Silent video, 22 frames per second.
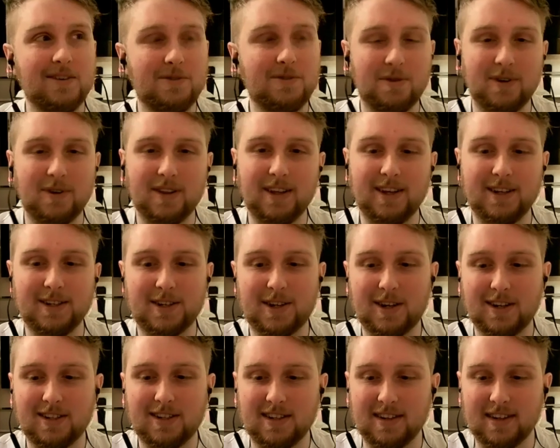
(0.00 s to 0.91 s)
is really
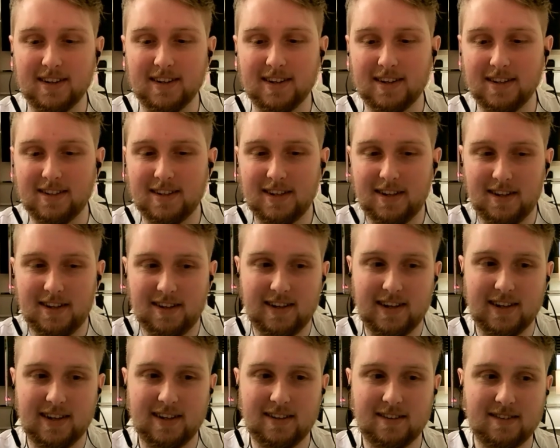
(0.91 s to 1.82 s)
interesting, because
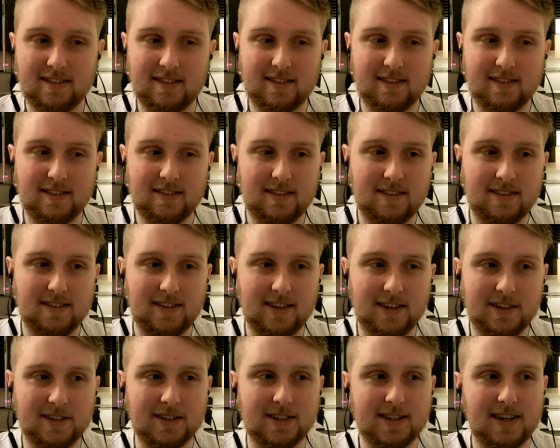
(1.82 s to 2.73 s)

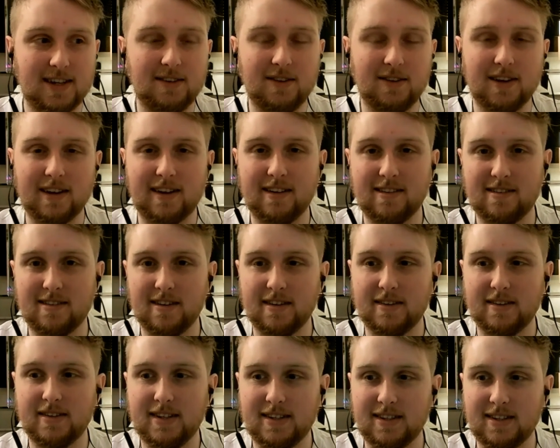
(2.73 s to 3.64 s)
it does sound like it's
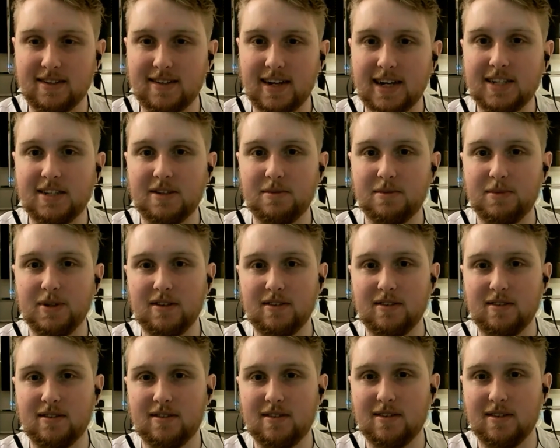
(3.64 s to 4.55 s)
a
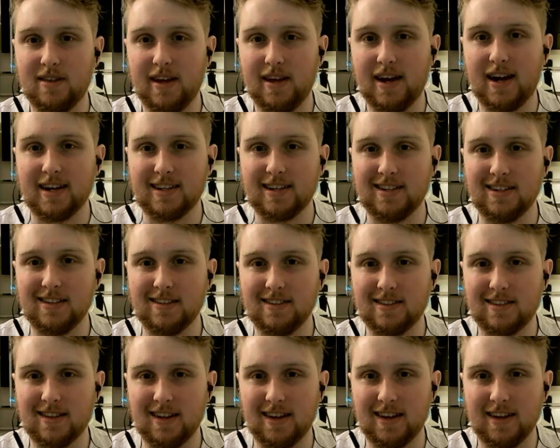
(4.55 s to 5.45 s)
testament to the
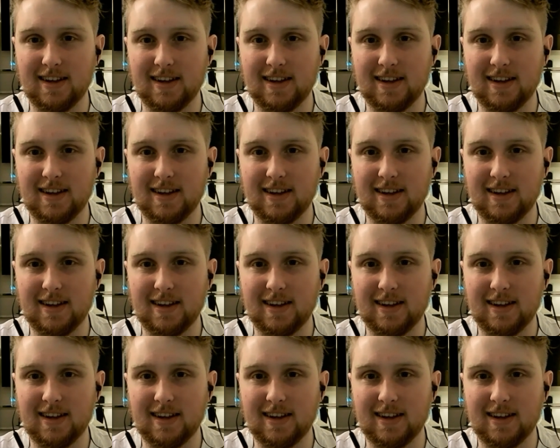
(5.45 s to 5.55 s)
actors.